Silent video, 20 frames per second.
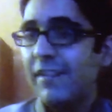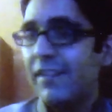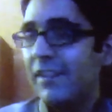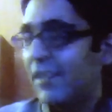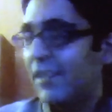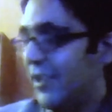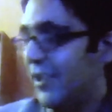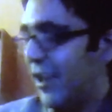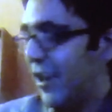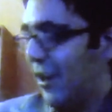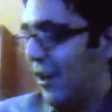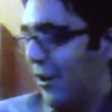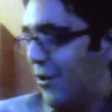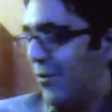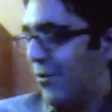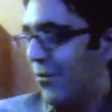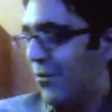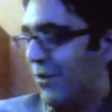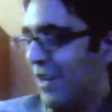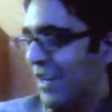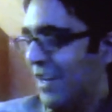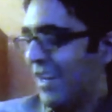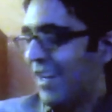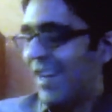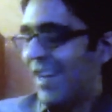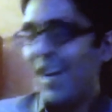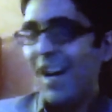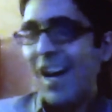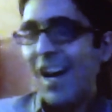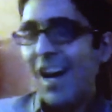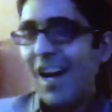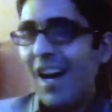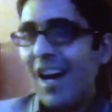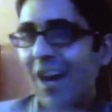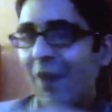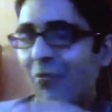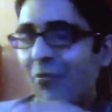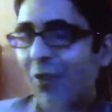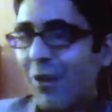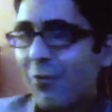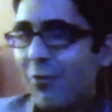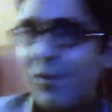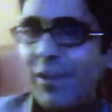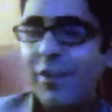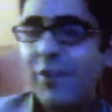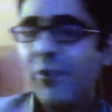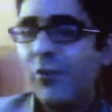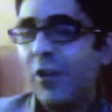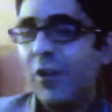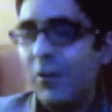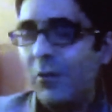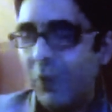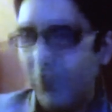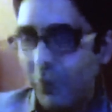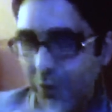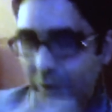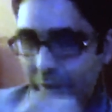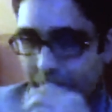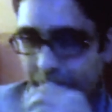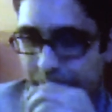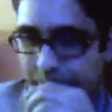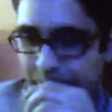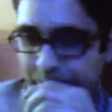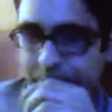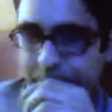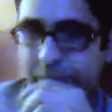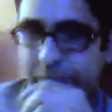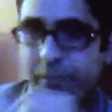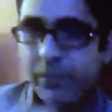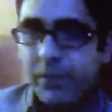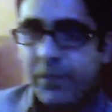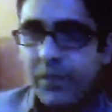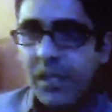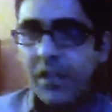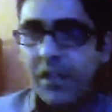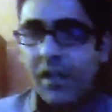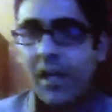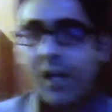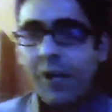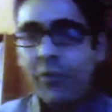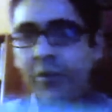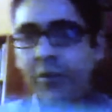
So I want to read you a quote. I want to